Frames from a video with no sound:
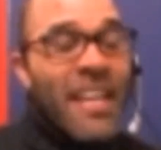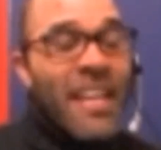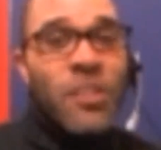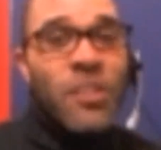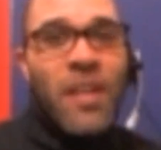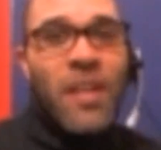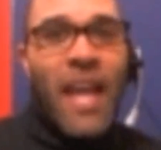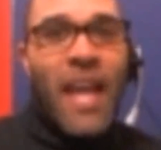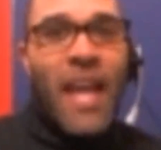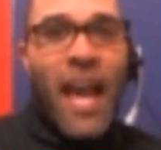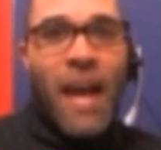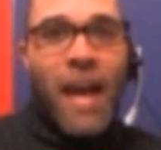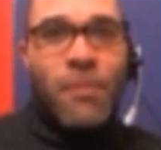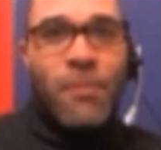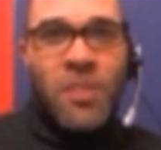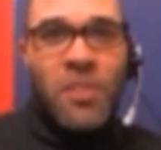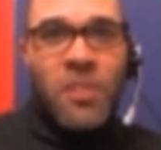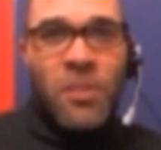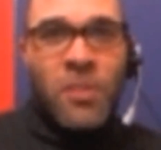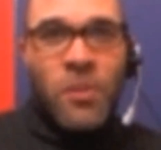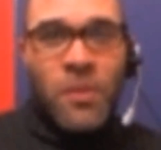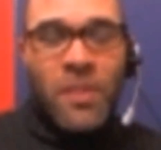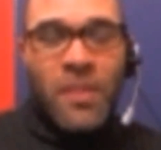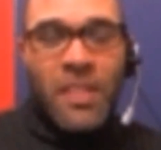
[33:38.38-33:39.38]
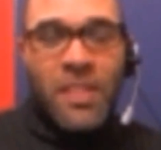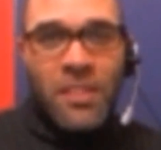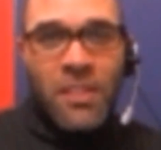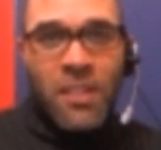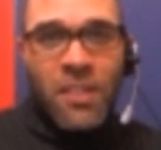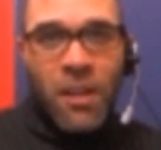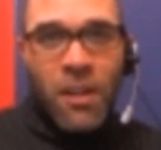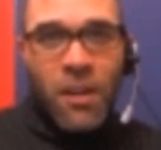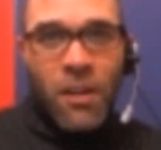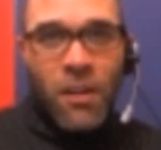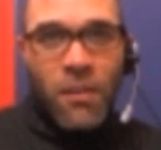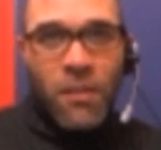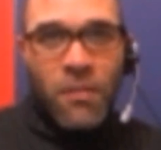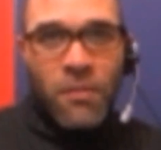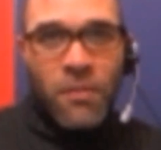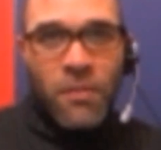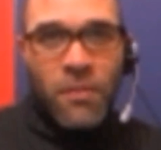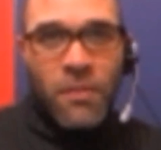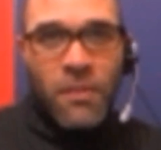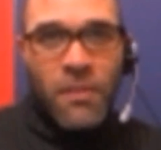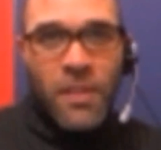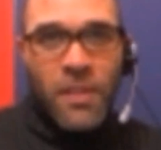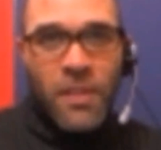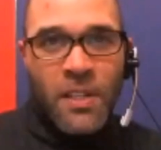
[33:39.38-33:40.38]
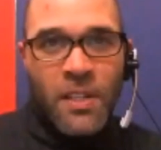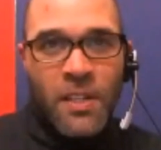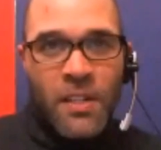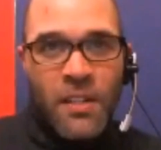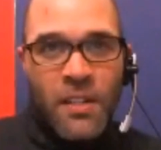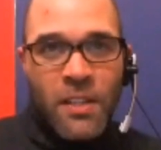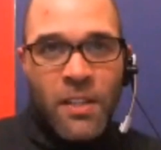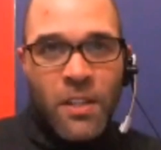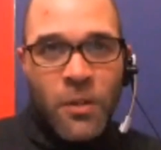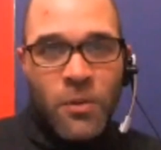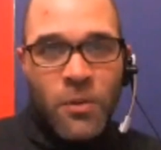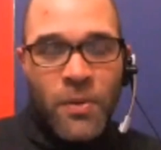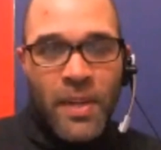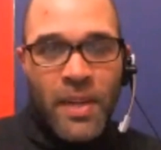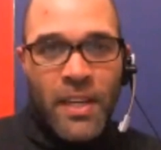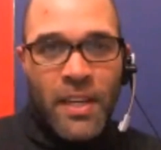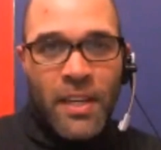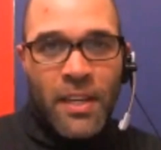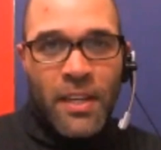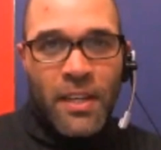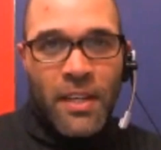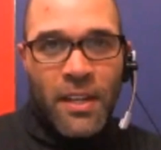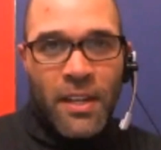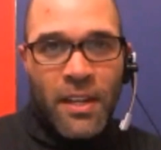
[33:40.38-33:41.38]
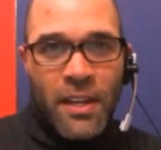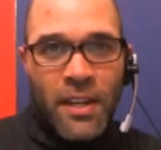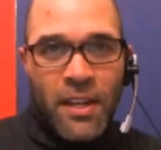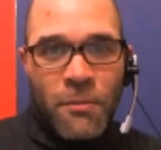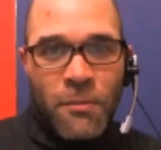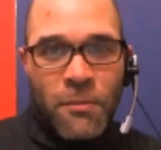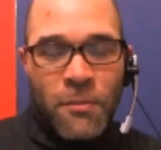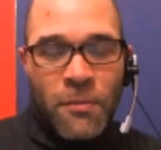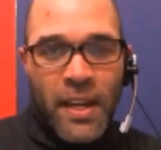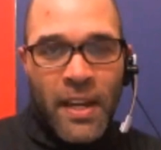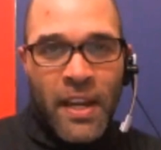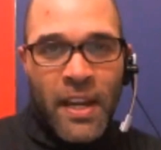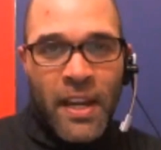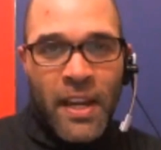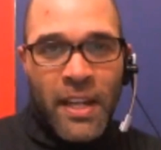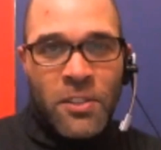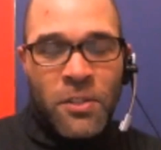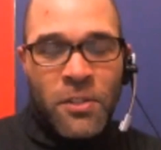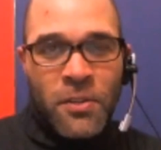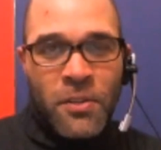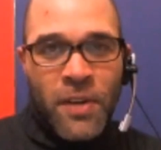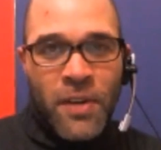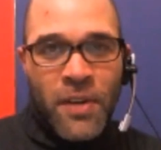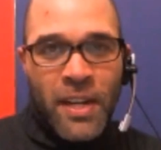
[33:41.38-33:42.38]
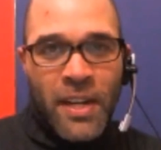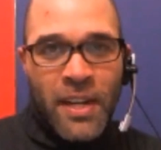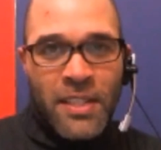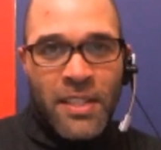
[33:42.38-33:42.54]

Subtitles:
should absolutely solve the Greek financial crisis.